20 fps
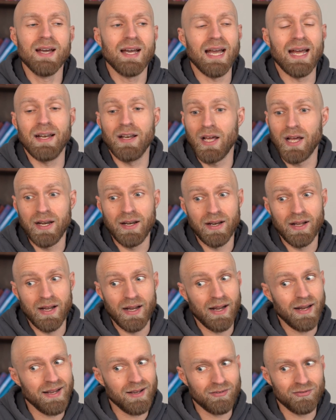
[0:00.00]
And
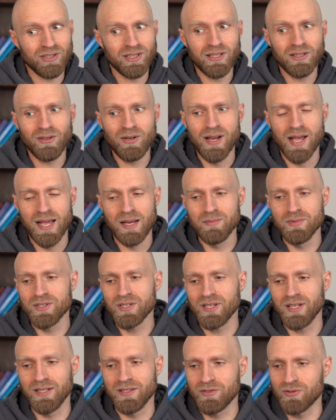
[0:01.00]
video
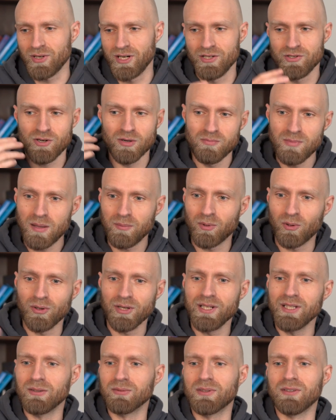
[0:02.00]
games, it trains your
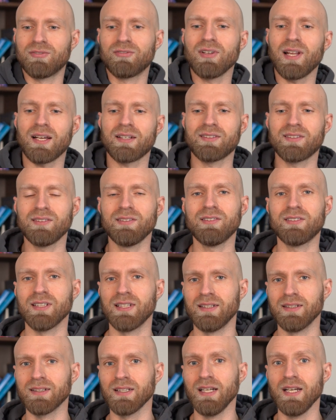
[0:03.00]
memory and reflexes.
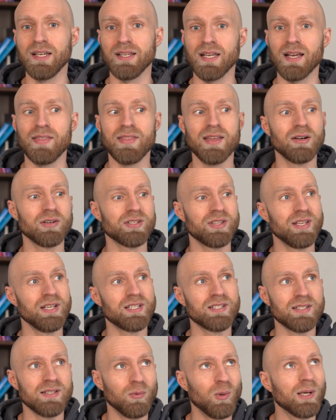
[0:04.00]
And yeah, there's
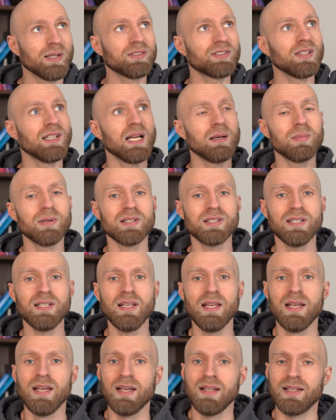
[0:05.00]
this one
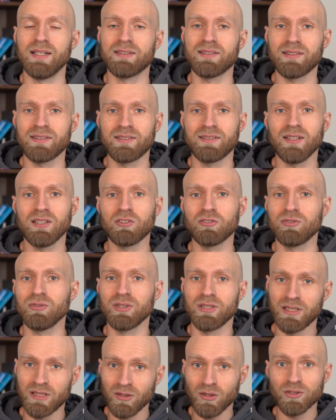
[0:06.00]
celebrity that's
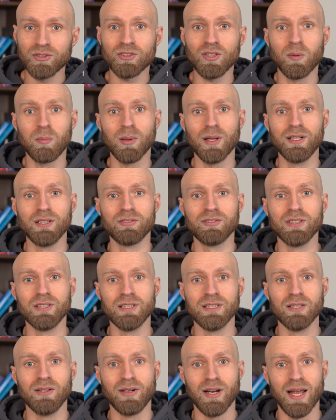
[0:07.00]
successful and he also plays
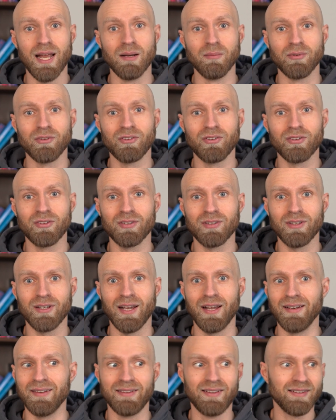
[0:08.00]
video games.
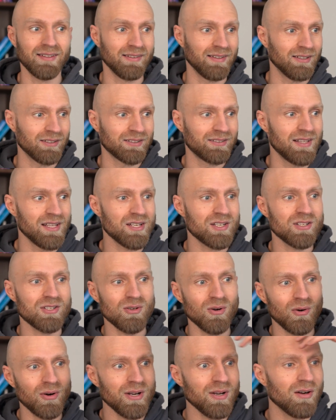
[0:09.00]
And there's this
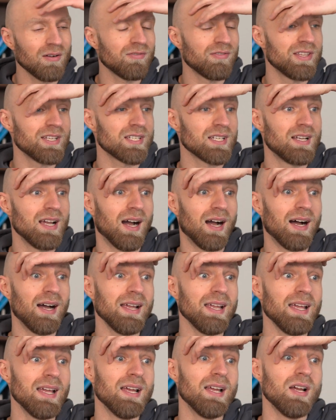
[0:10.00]
story of this
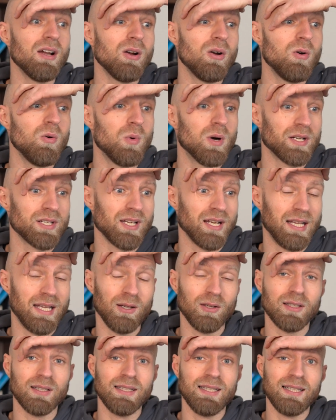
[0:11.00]
guy who was a
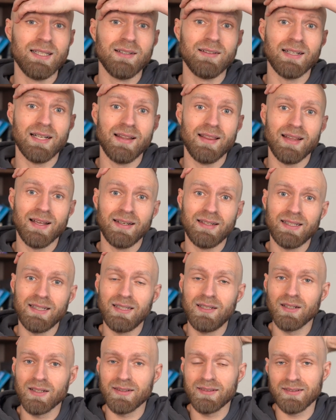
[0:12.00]
guild leader and then he
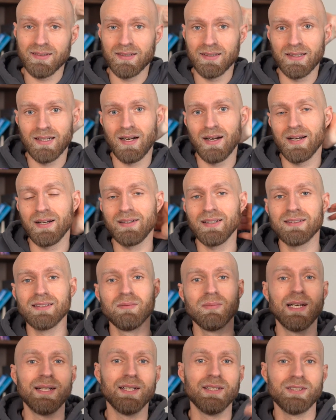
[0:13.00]
got hired as a
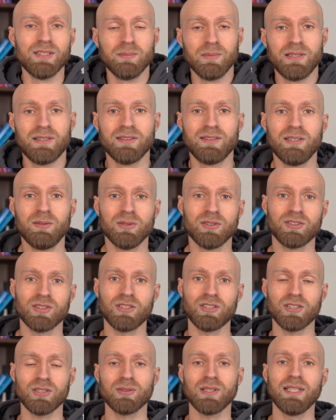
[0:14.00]
manager because he was
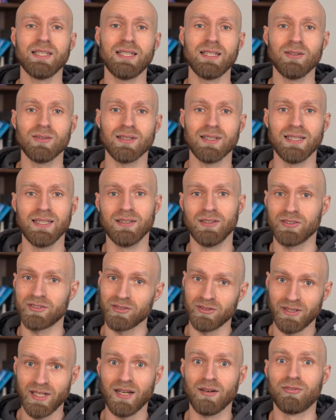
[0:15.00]
such a great guild leader.
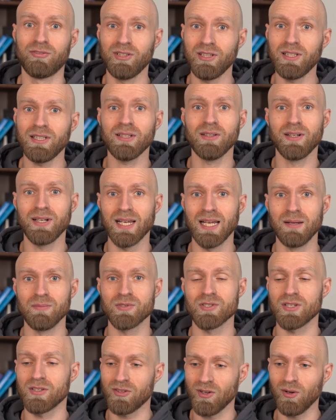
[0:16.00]
So yeah, video
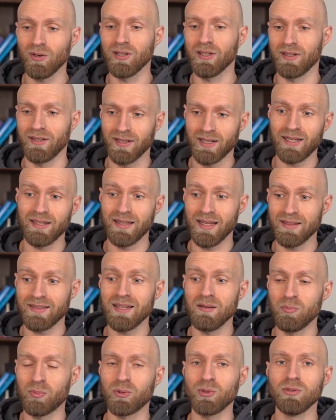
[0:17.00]
games, totally.
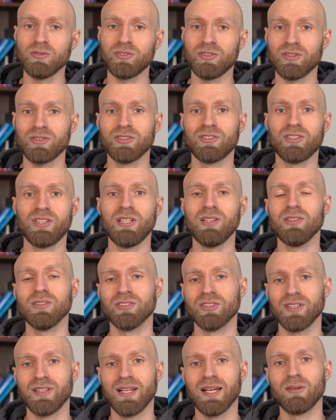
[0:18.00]
That improves your
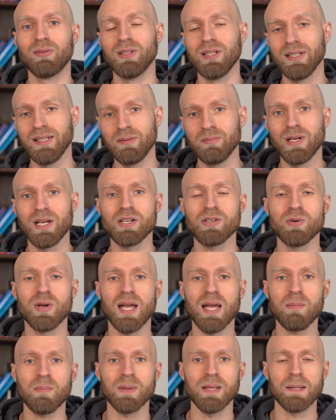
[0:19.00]
skills and that really makes you
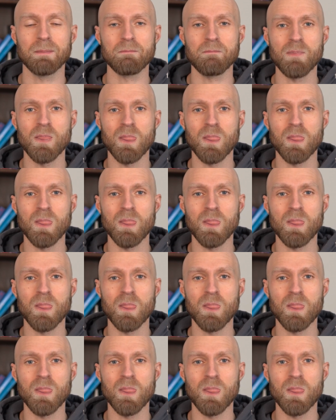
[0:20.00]
happy.